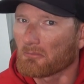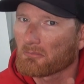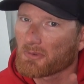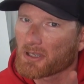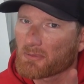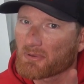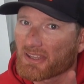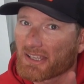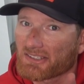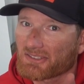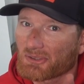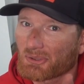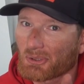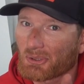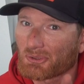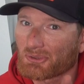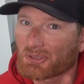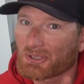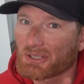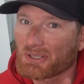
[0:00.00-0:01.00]
Maybe that's a
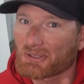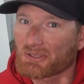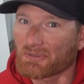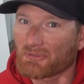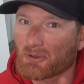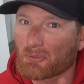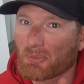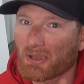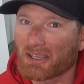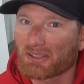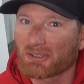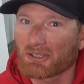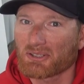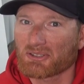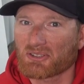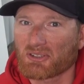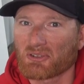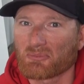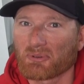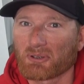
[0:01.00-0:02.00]
little tease if you pay
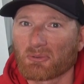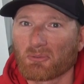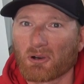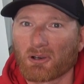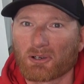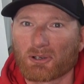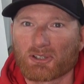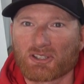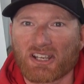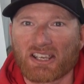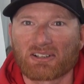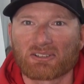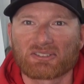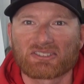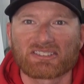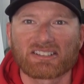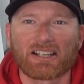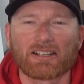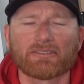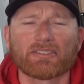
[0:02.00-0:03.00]
attention to the Big Water Channel
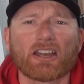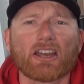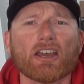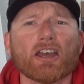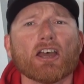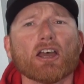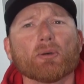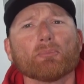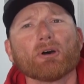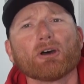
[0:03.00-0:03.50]
stuff.